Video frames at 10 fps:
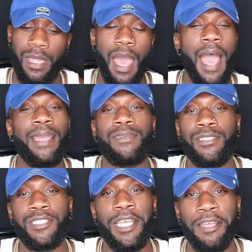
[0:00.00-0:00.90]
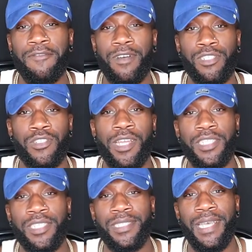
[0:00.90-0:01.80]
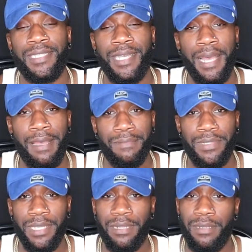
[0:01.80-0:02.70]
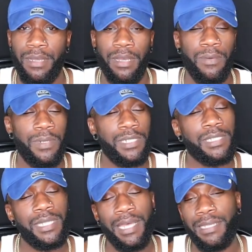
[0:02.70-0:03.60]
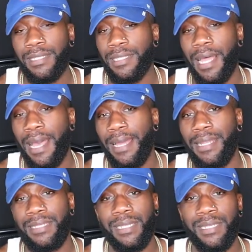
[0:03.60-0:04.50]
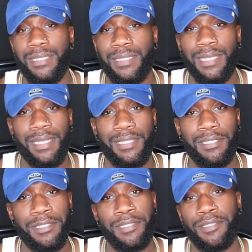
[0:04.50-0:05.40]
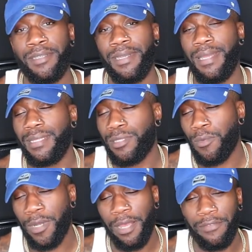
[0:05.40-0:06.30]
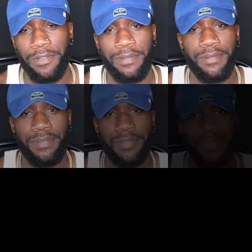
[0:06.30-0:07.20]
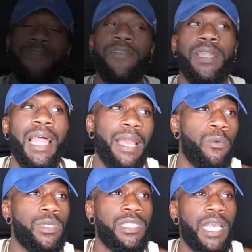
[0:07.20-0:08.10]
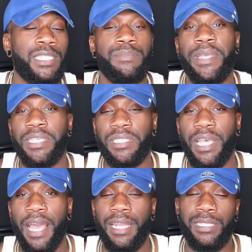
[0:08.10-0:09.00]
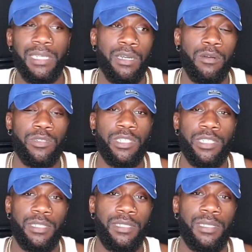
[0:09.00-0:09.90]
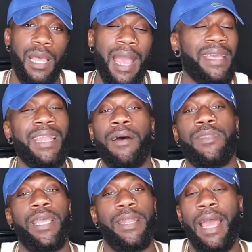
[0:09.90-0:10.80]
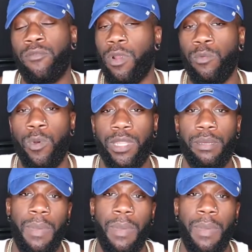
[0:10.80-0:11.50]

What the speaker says: I understand frustrations at times, and we just let it slide. It's whatever. I feel like what sets me aside as a coach is I get out there and I run with them.